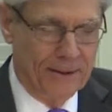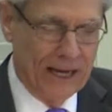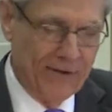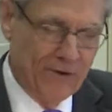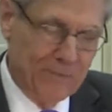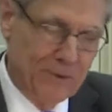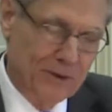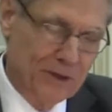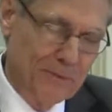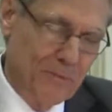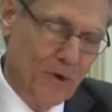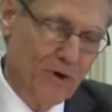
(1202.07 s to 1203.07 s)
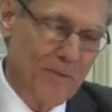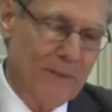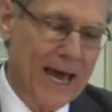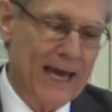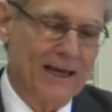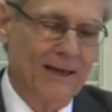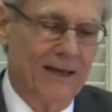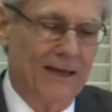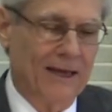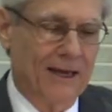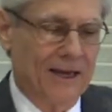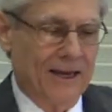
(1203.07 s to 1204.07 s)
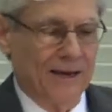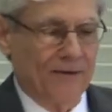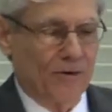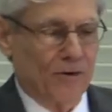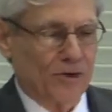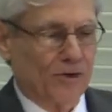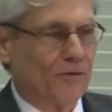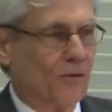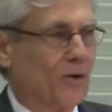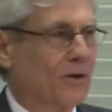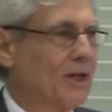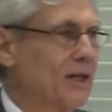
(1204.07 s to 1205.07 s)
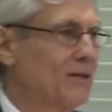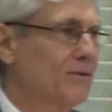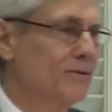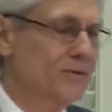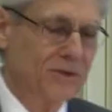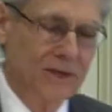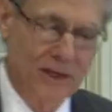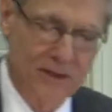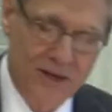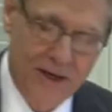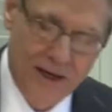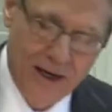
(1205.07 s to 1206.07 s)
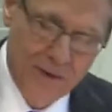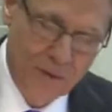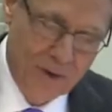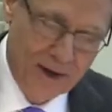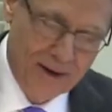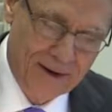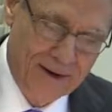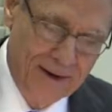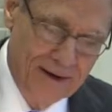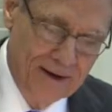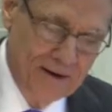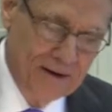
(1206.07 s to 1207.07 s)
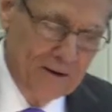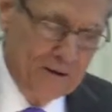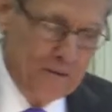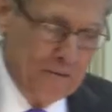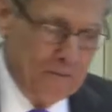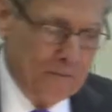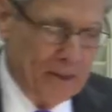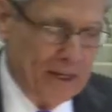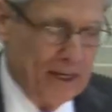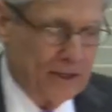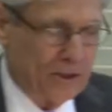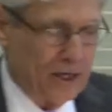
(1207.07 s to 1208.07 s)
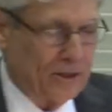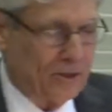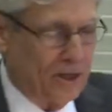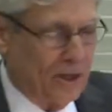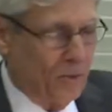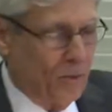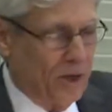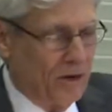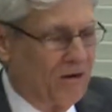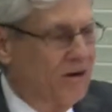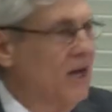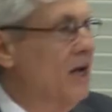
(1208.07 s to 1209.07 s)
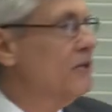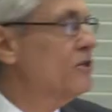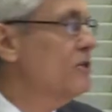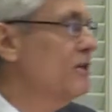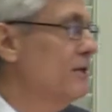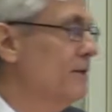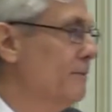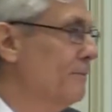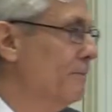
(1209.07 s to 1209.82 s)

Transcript: David puts it more dramatically in verses 14 through 16, where he says that we are dust.